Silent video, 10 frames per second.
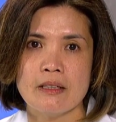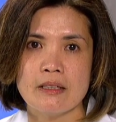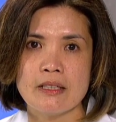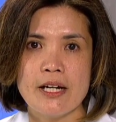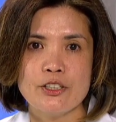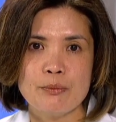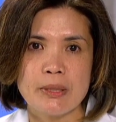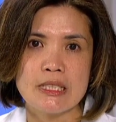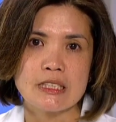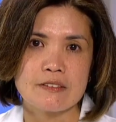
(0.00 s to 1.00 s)
The
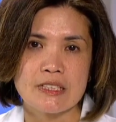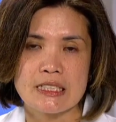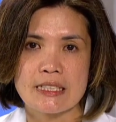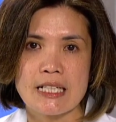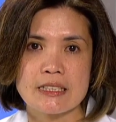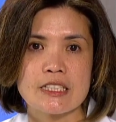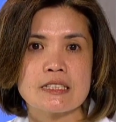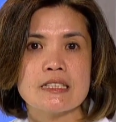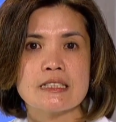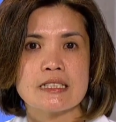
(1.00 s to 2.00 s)
underpinnings of success are
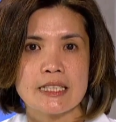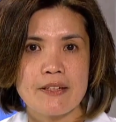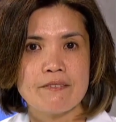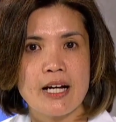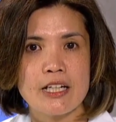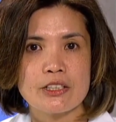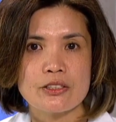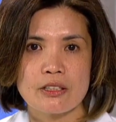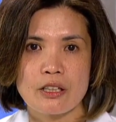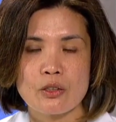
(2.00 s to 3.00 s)
still the same
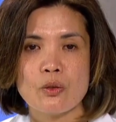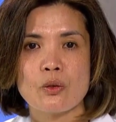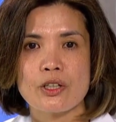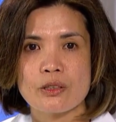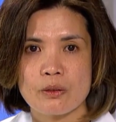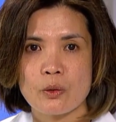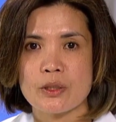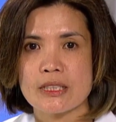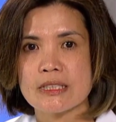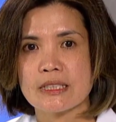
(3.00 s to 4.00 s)
values that are core to our
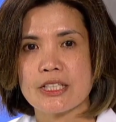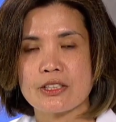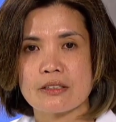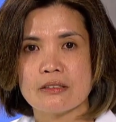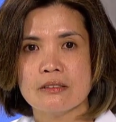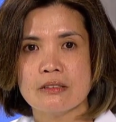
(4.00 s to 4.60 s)
organization.